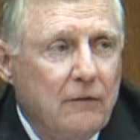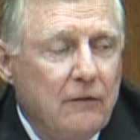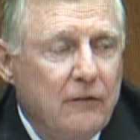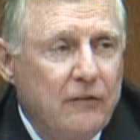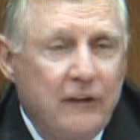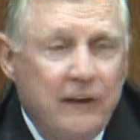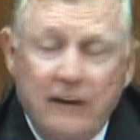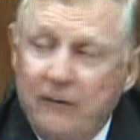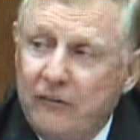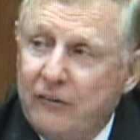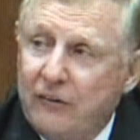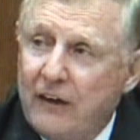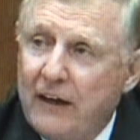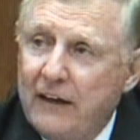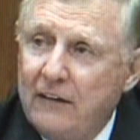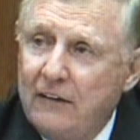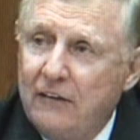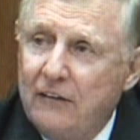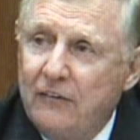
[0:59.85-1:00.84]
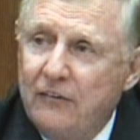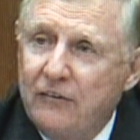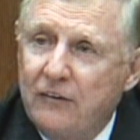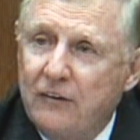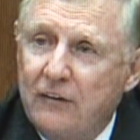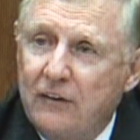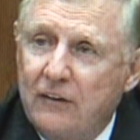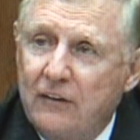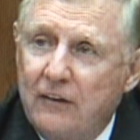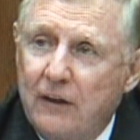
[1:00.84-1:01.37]
set aside this
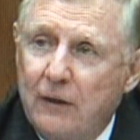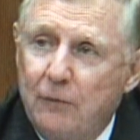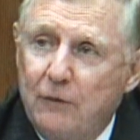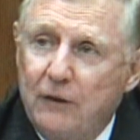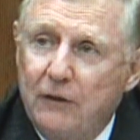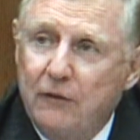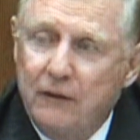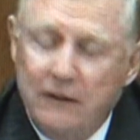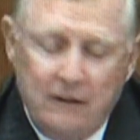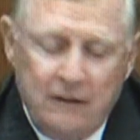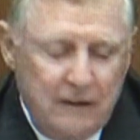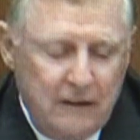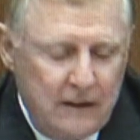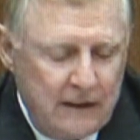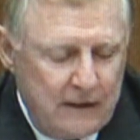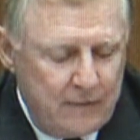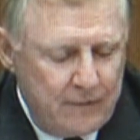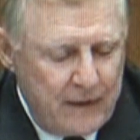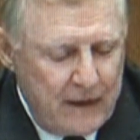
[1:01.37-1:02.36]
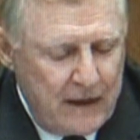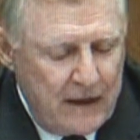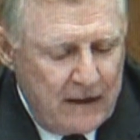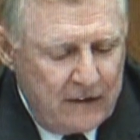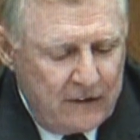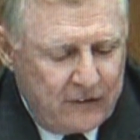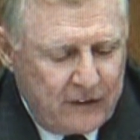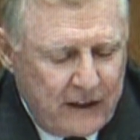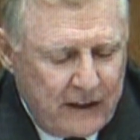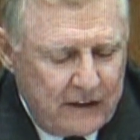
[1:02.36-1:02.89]
contempt hearing today.
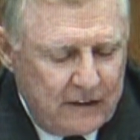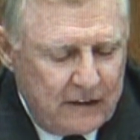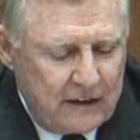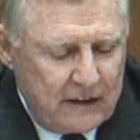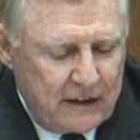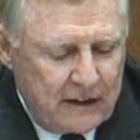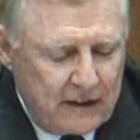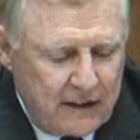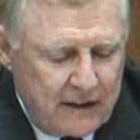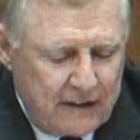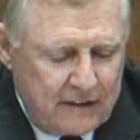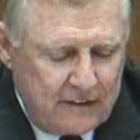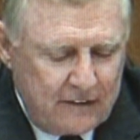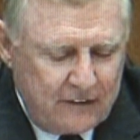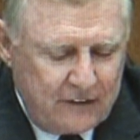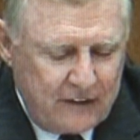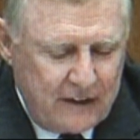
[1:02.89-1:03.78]
The second thing I'd like to